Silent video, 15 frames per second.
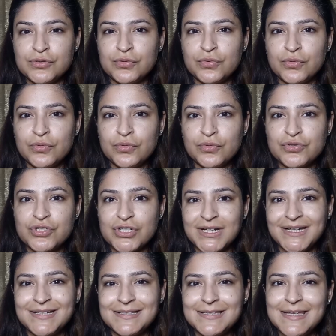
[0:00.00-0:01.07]
to
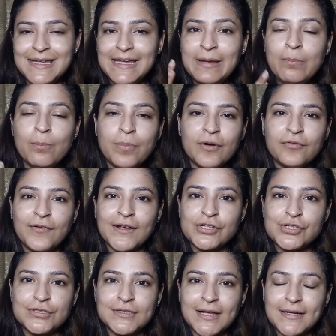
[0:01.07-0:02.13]
treat the
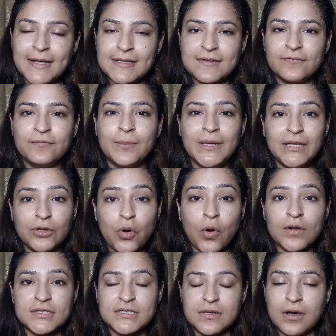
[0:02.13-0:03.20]
imperfection that have been
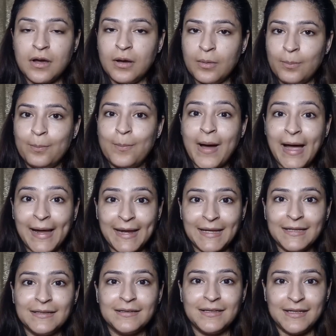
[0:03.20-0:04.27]
caused
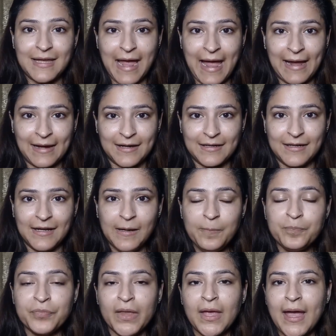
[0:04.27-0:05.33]
by the
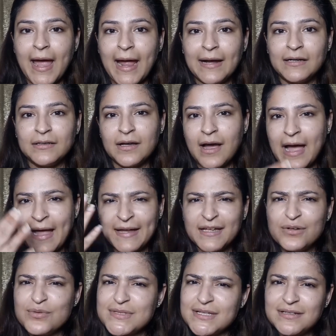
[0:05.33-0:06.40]
acne. And I
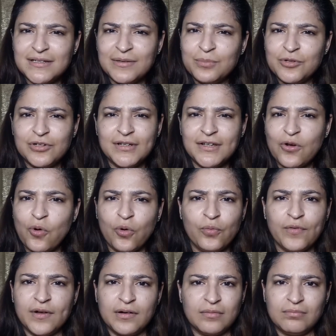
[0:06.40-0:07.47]
use it liberally
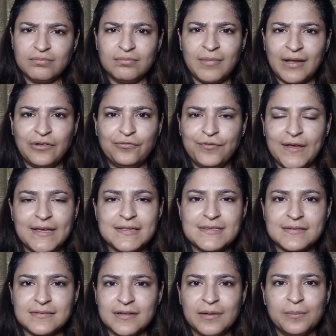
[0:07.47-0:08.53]
over my
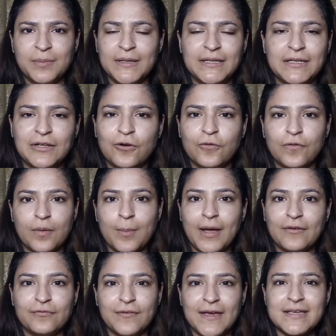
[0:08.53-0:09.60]
face, completely over
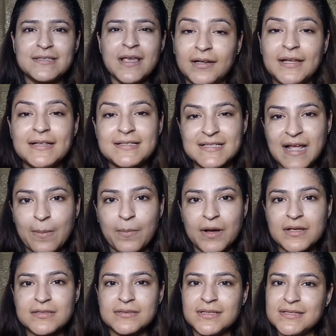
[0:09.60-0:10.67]
my face. In
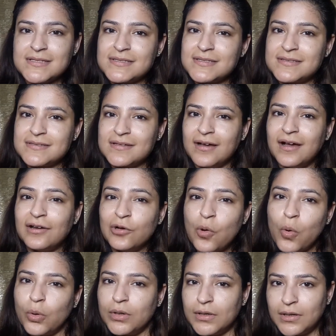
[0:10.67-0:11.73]
summers, this
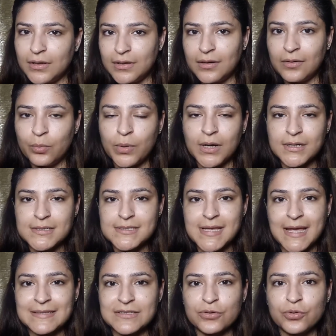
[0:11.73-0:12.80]
alone
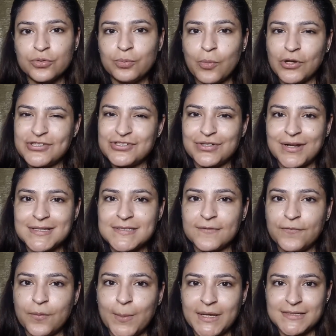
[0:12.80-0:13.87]
works as a good
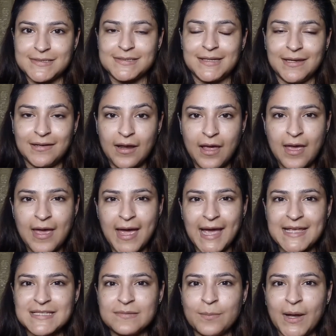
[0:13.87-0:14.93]
moisturizer for my skin,
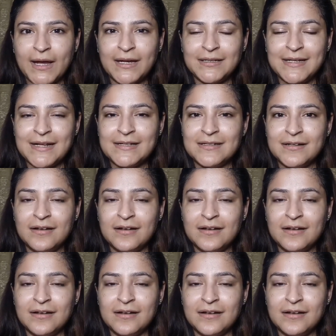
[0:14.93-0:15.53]
as my